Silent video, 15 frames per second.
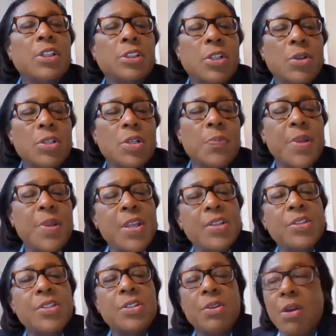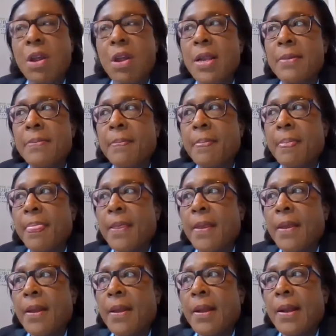So it depends on
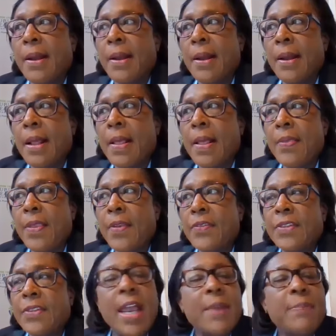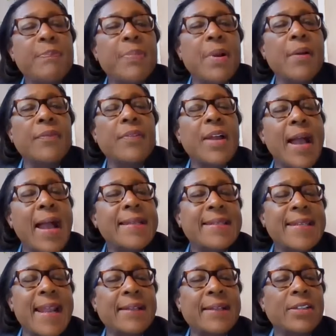the type of
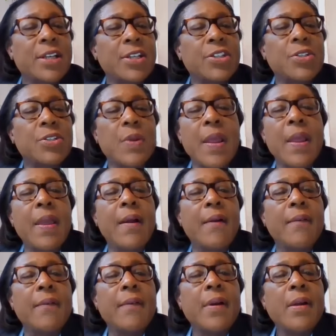contact that you have.